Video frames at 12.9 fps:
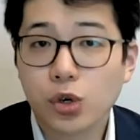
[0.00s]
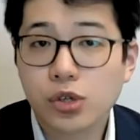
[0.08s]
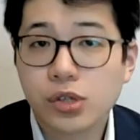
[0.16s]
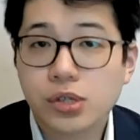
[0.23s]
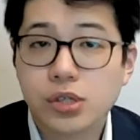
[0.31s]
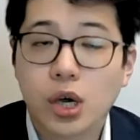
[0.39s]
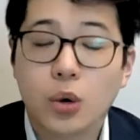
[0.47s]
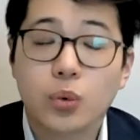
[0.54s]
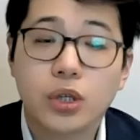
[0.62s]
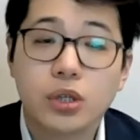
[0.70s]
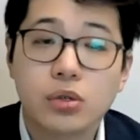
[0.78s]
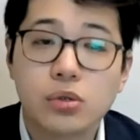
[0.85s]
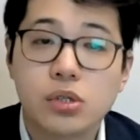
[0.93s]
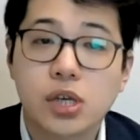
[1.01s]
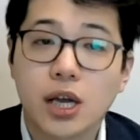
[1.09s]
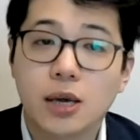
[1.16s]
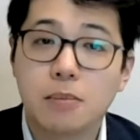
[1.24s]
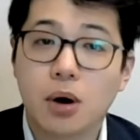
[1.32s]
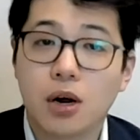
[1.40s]
First, we used
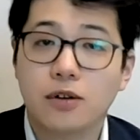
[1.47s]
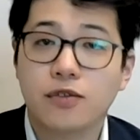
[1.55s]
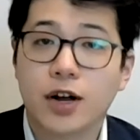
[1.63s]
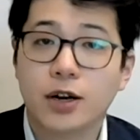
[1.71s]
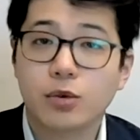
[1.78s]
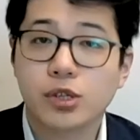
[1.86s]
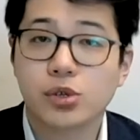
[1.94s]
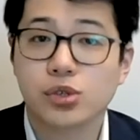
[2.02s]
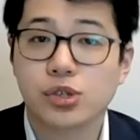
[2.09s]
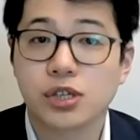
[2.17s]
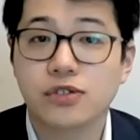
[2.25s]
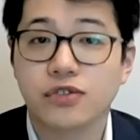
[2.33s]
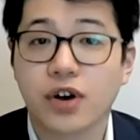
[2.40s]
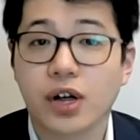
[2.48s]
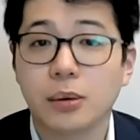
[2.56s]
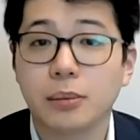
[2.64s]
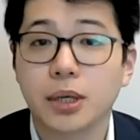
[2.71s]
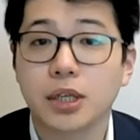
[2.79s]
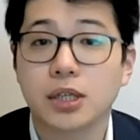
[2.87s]
a modified research and
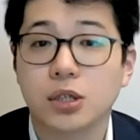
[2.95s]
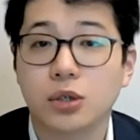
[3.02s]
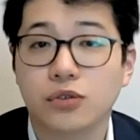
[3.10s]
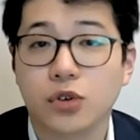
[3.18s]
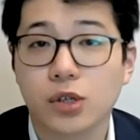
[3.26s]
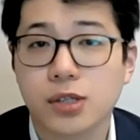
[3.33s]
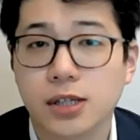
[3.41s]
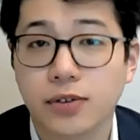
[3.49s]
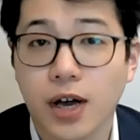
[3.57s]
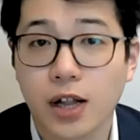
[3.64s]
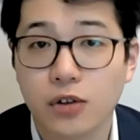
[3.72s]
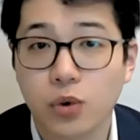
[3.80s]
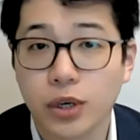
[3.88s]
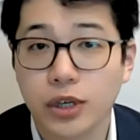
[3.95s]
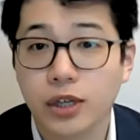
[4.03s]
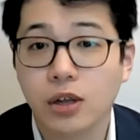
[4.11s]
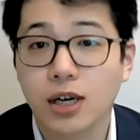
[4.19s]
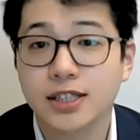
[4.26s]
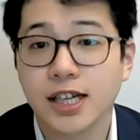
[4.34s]
development University of
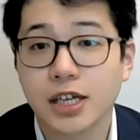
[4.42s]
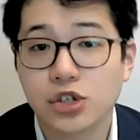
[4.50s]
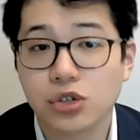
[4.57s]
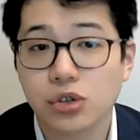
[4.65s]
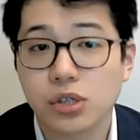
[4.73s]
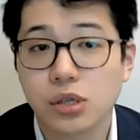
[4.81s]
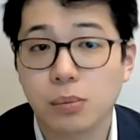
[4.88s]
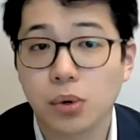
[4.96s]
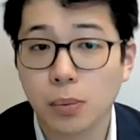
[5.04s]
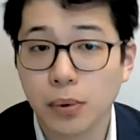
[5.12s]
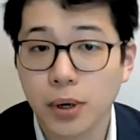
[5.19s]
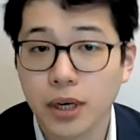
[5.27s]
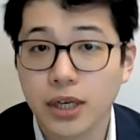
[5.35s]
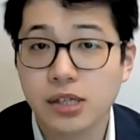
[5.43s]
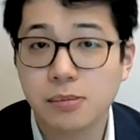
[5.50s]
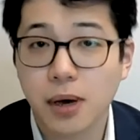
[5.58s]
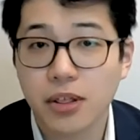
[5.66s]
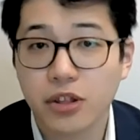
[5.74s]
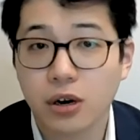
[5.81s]
California, Los Angeles
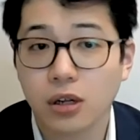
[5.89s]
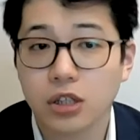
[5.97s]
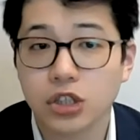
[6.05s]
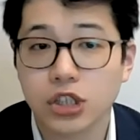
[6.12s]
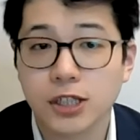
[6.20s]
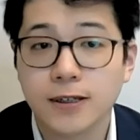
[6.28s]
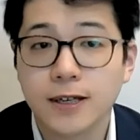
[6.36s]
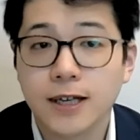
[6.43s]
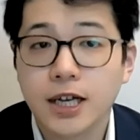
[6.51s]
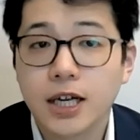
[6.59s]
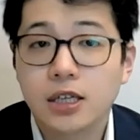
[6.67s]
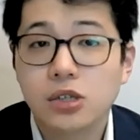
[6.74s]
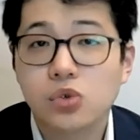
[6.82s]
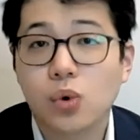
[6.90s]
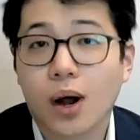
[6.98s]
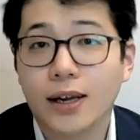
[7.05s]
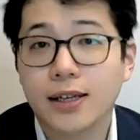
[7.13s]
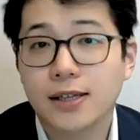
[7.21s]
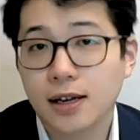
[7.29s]
appropriateness methodology
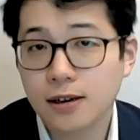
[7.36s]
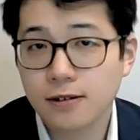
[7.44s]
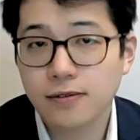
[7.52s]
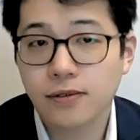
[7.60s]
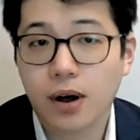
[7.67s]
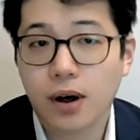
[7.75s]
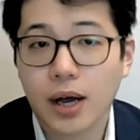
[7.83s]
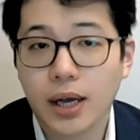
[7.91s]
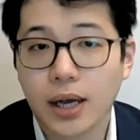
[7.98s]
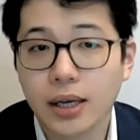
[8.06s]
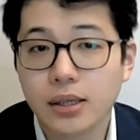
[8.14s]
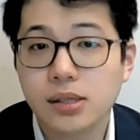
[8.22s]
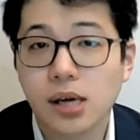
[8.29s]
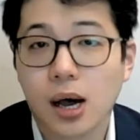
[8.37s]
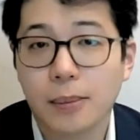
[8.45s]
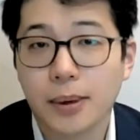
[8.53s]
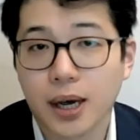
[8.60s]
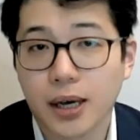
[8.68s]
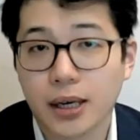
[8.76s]
to identify
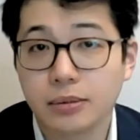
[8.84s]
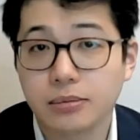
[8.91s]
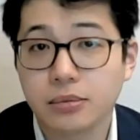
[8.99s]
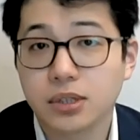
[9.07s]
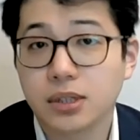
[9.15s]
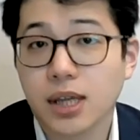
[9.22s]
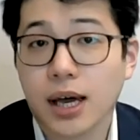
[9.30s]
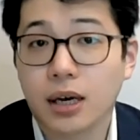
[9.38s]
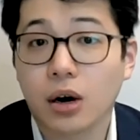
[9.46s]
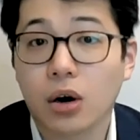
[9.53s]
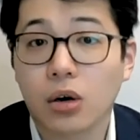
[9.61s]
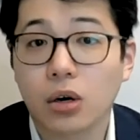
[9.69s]
endoscopic items that